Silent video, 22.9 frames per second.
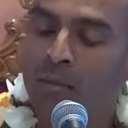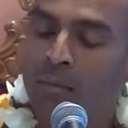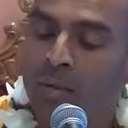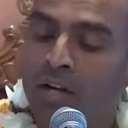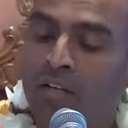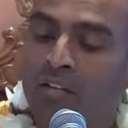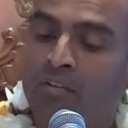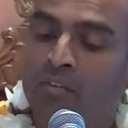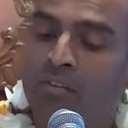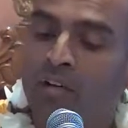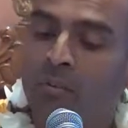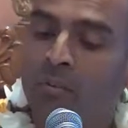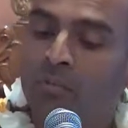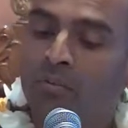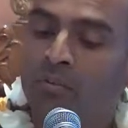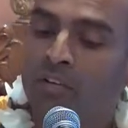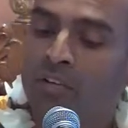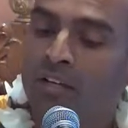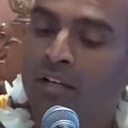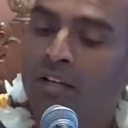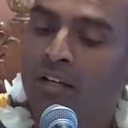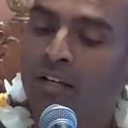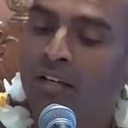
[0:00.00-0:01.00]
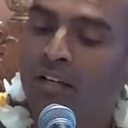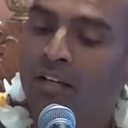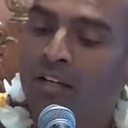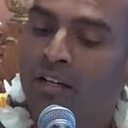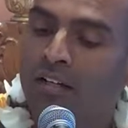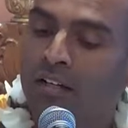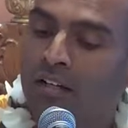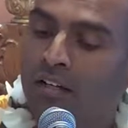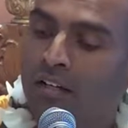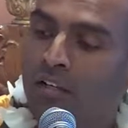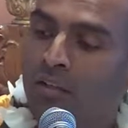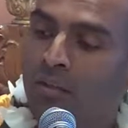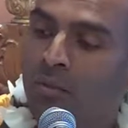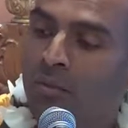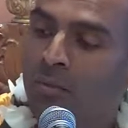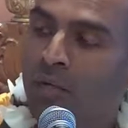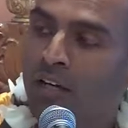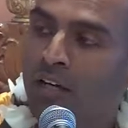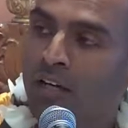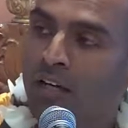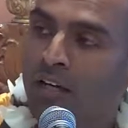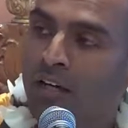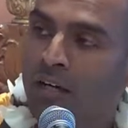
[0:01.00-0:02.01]
By samskara you
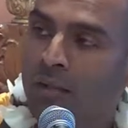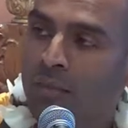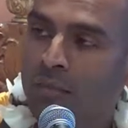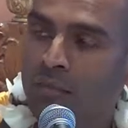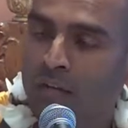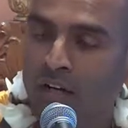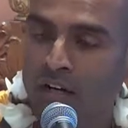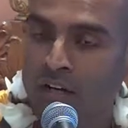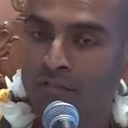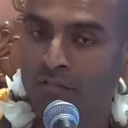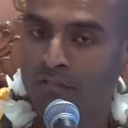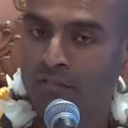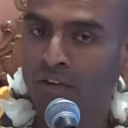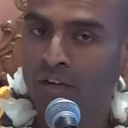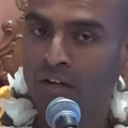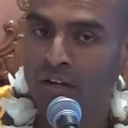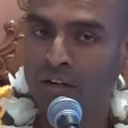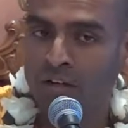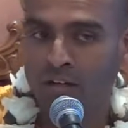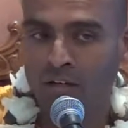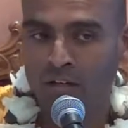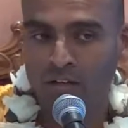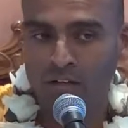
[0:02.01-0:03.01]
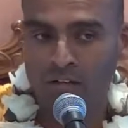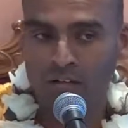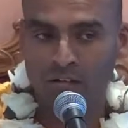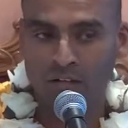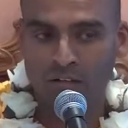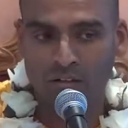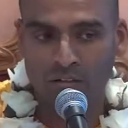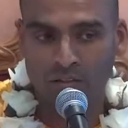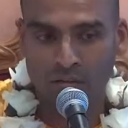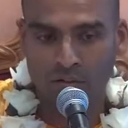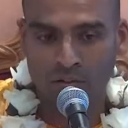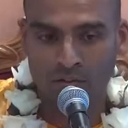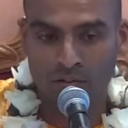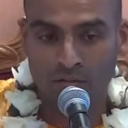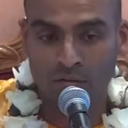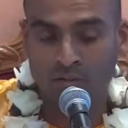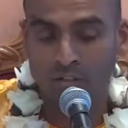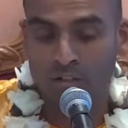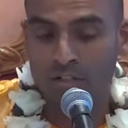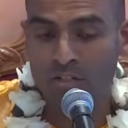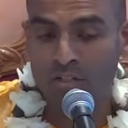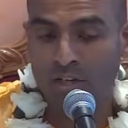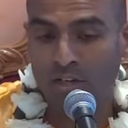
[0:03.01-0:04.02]
become a
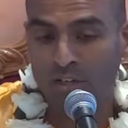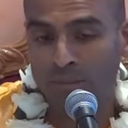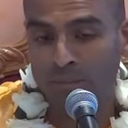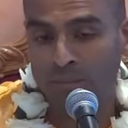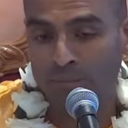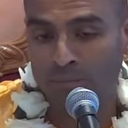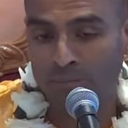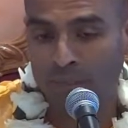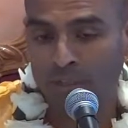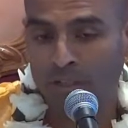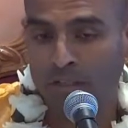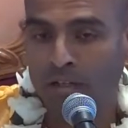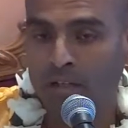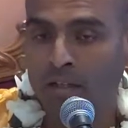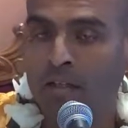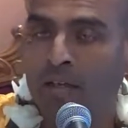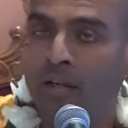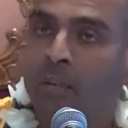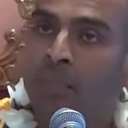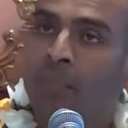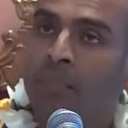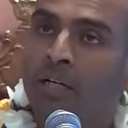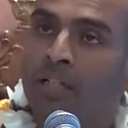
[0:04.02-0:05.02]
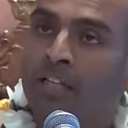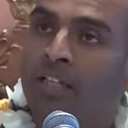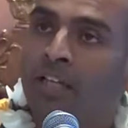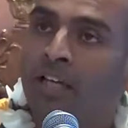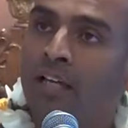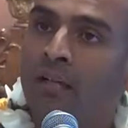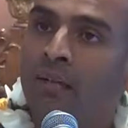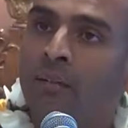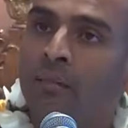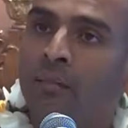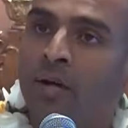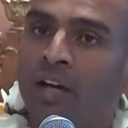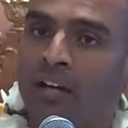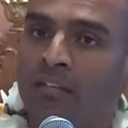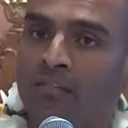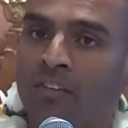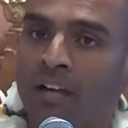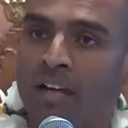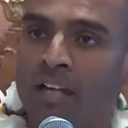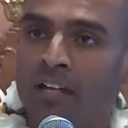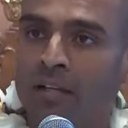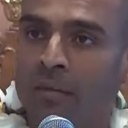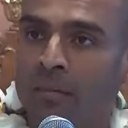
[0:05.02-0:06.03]
Dvija. But then by
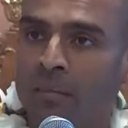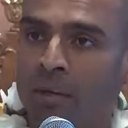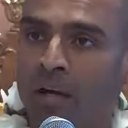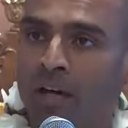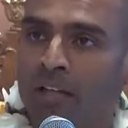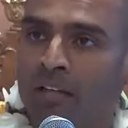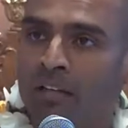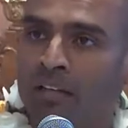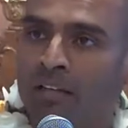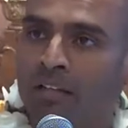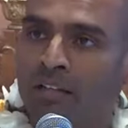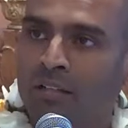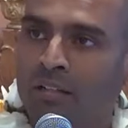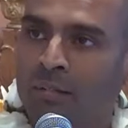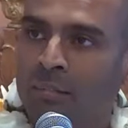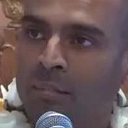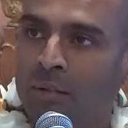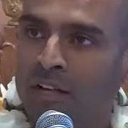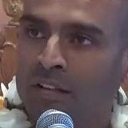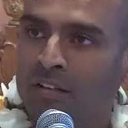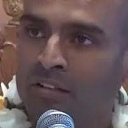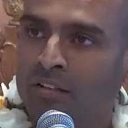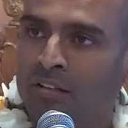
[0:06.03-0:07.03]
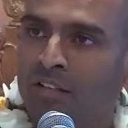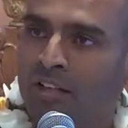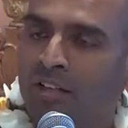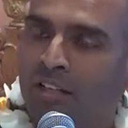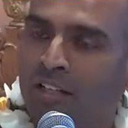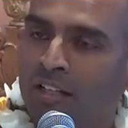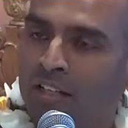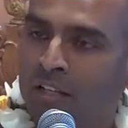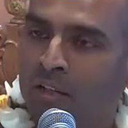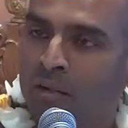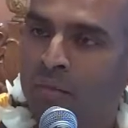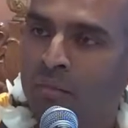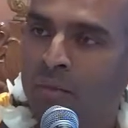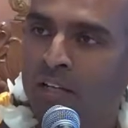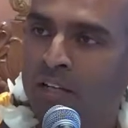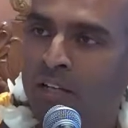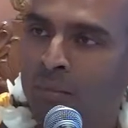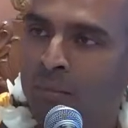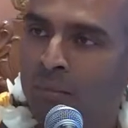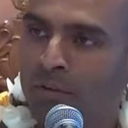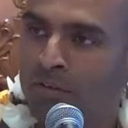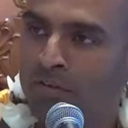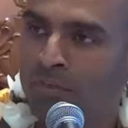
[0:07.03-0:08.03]
Veda Patat, by study, you
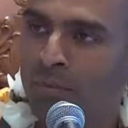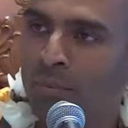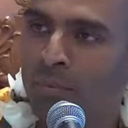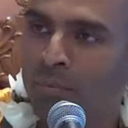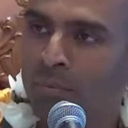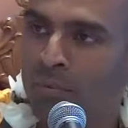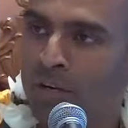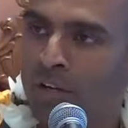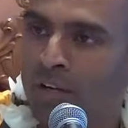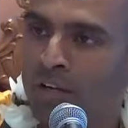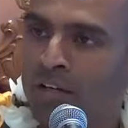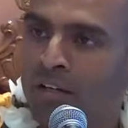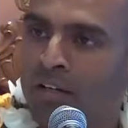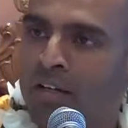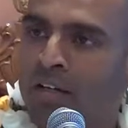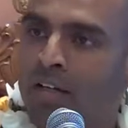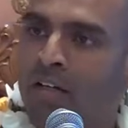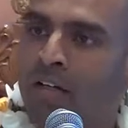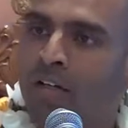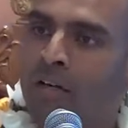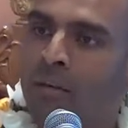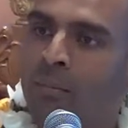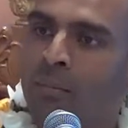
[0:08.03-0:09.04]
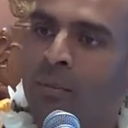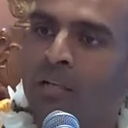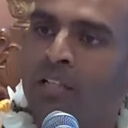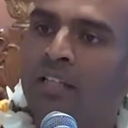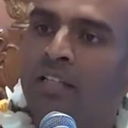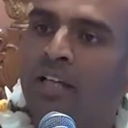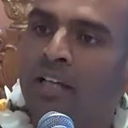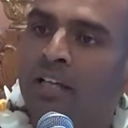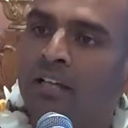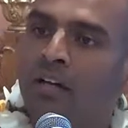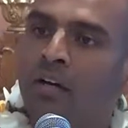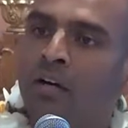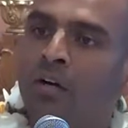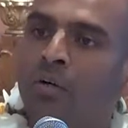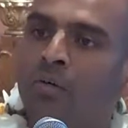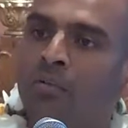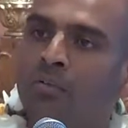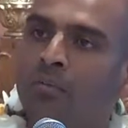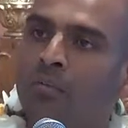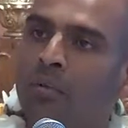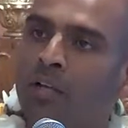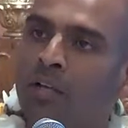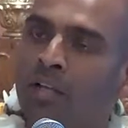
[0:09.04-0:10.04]
become a Vipra. But then
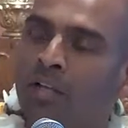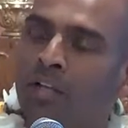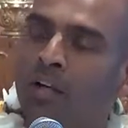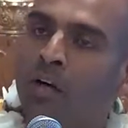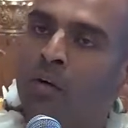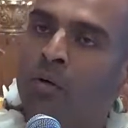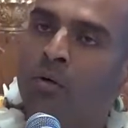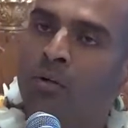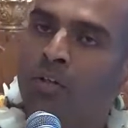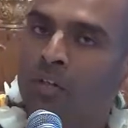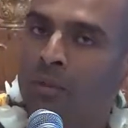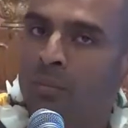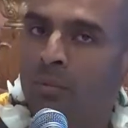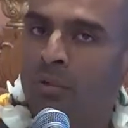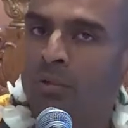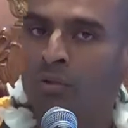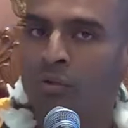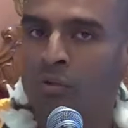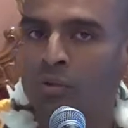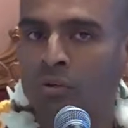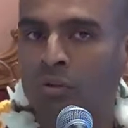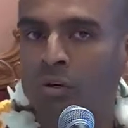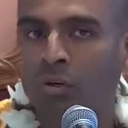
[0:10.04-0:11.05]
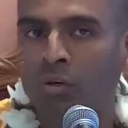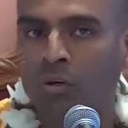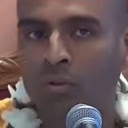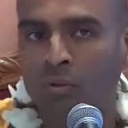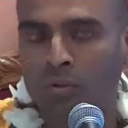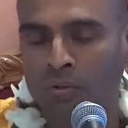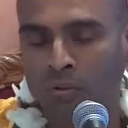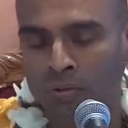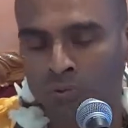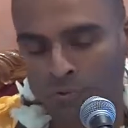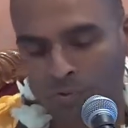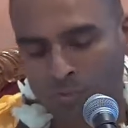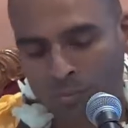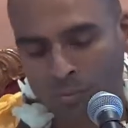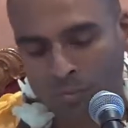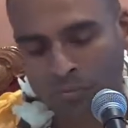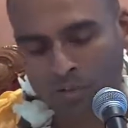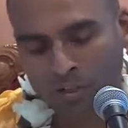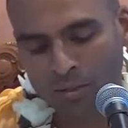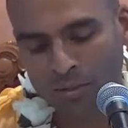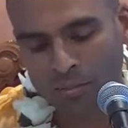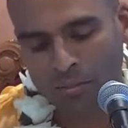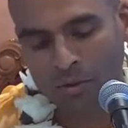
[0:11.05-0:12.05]
ultimately, only when you know the
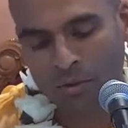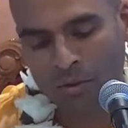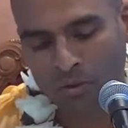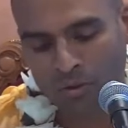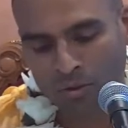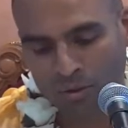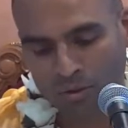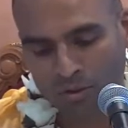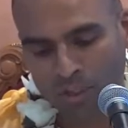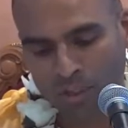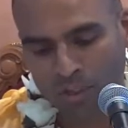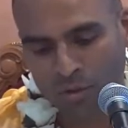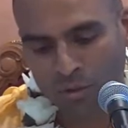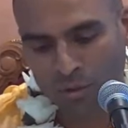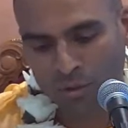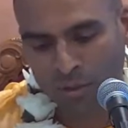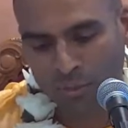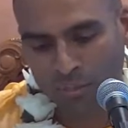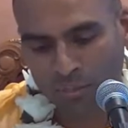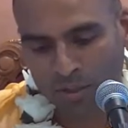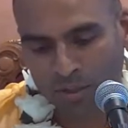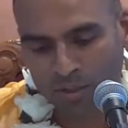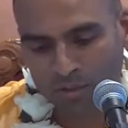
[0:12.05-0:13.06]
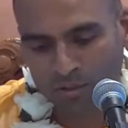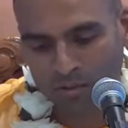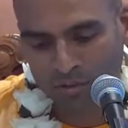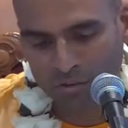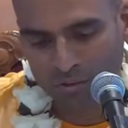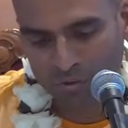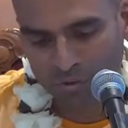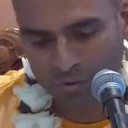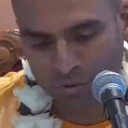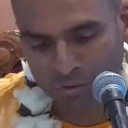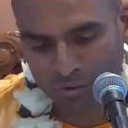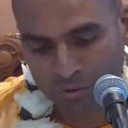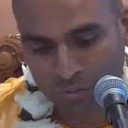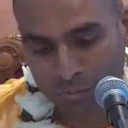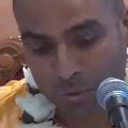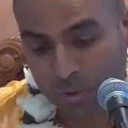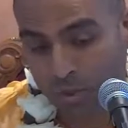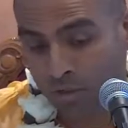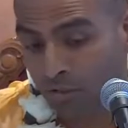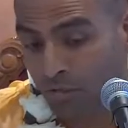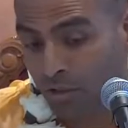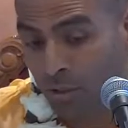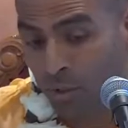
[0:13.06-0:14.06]
Supreme Lord, then you can be understood to
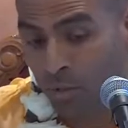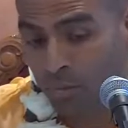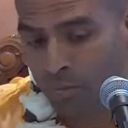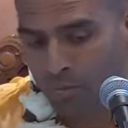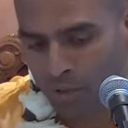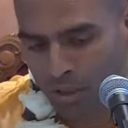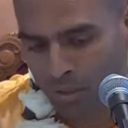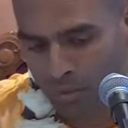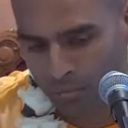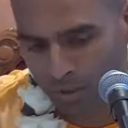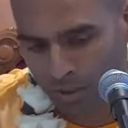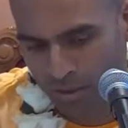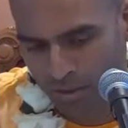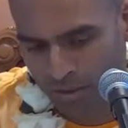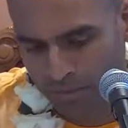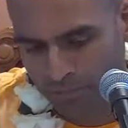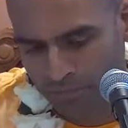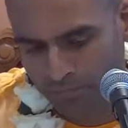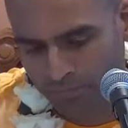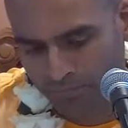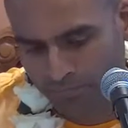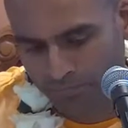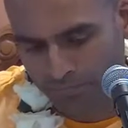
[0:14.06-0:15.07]
be a real Brahmana.